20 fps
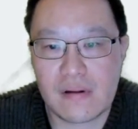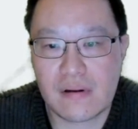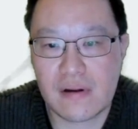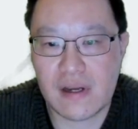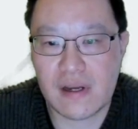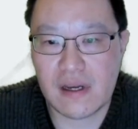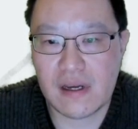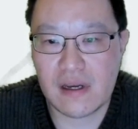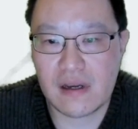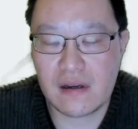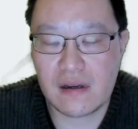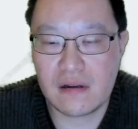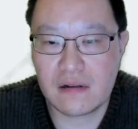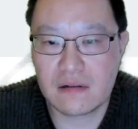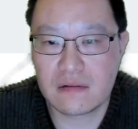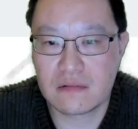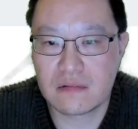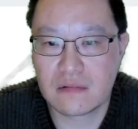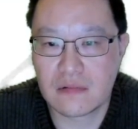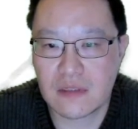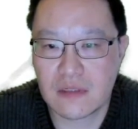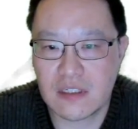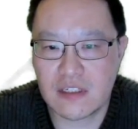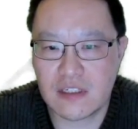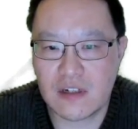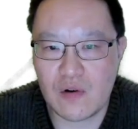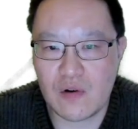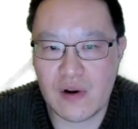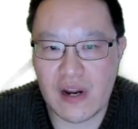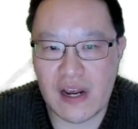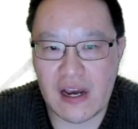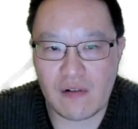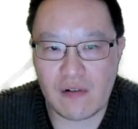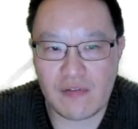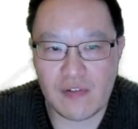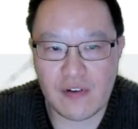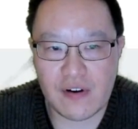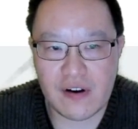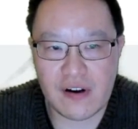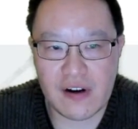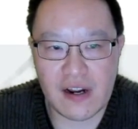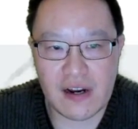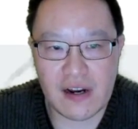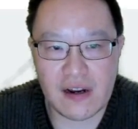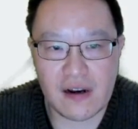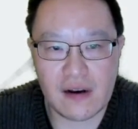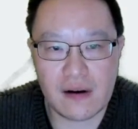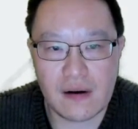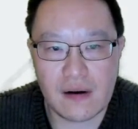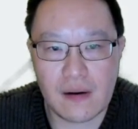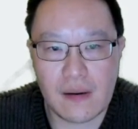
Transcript: Okay, let's go down for a second.